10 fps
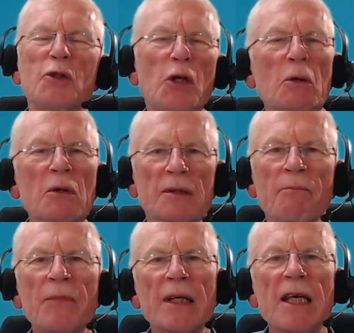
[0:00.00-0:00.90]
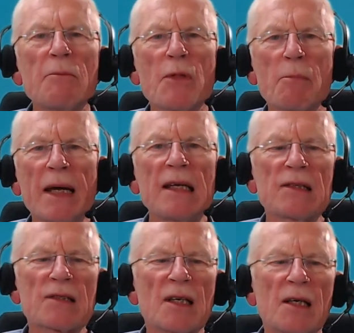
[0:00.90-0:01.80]
Don't. Keep the
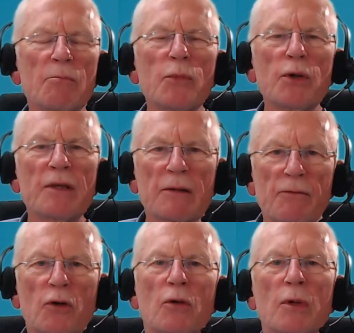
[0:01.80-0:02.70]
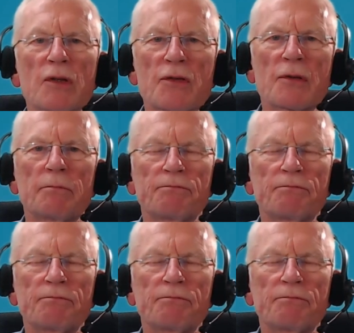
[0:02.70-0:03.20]
pace moving forwards.